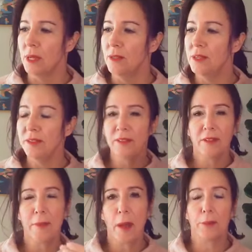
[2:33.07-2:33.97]
this is
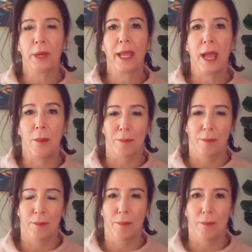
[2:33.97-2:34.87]
about bringing out
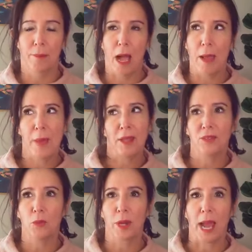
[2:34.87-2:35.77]
my best
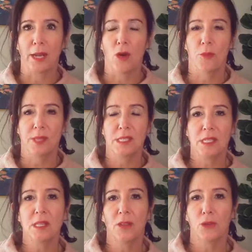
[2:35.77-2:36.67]
and what I know, but this
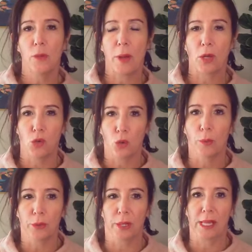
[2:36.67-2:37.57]
is also about your
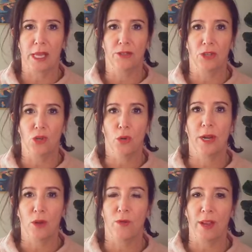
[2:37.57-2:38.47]
brilliance and your
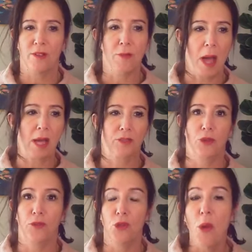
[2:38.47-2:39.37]
innovative mind. So
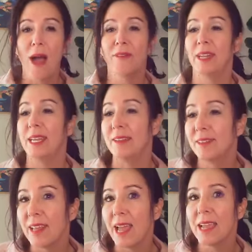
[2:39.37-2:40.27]
if you have an
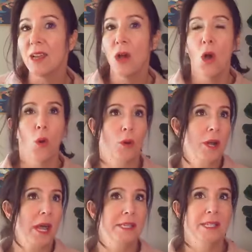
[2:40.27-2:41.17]
insight or an
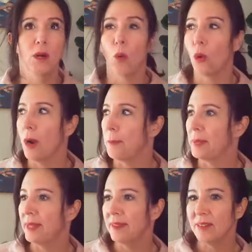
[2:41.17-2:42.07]
idea or a
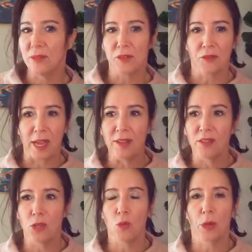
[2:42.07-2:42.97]
piece of advice
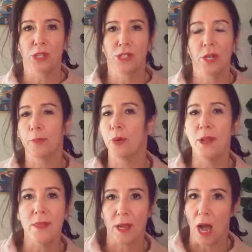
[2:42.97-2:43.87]
that you want to share, put
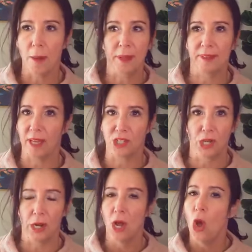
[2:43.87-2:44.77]
it in the comment
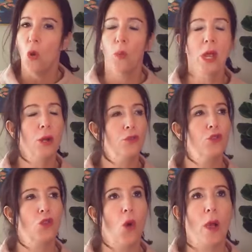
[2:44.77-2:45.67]
section. We are
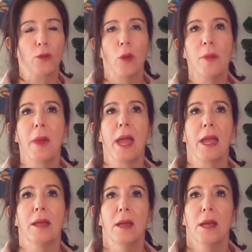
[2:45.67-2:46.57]
so, as one of
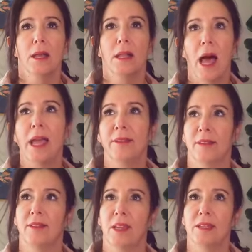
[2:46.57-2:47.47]
my clients
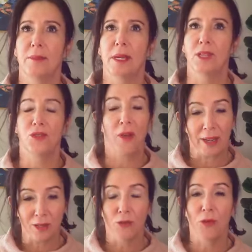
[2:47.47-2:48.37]
has said to me. She, in
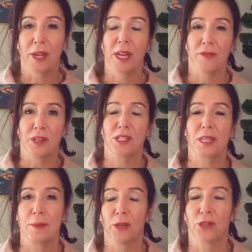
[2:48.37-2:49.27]
fact, funny enough, I just
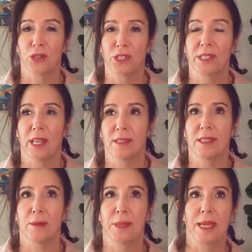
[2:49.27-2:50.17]
emailed her. She said
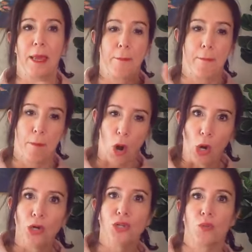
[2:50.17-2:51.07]
this to me in
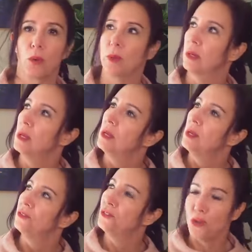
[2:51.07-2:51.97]
March when we
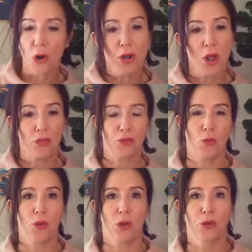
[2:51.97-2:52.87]
started on this
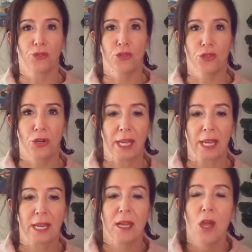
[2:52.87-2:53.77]
roller coaster
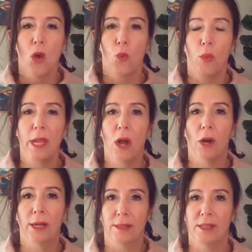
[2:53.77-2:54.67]
journey. We
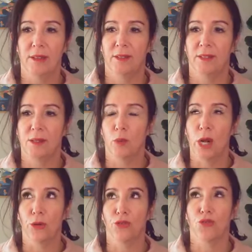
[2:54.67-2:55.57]
are in this,
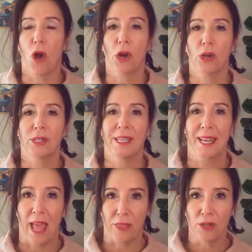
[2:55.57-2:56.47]
we are stronger
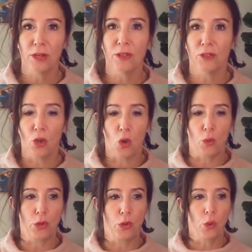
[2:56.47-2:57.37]
together.
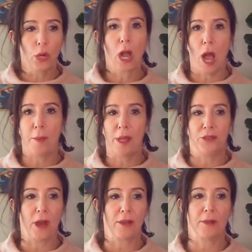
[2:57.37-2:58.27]
So your
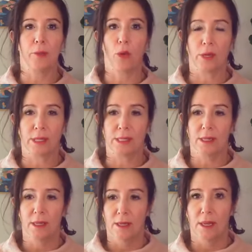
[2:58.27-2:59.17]
comments are as important
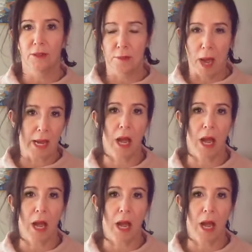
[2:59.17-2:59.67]
as my